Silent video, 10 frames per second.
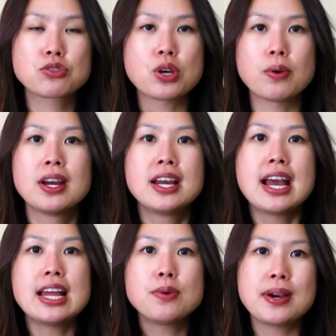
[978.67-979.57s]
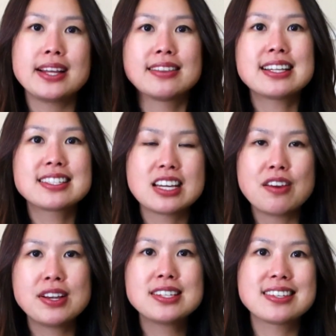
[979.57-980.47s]
So anyway, that
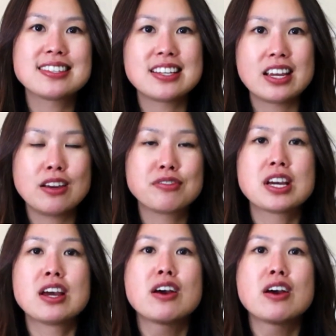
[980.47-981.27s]
savings is saved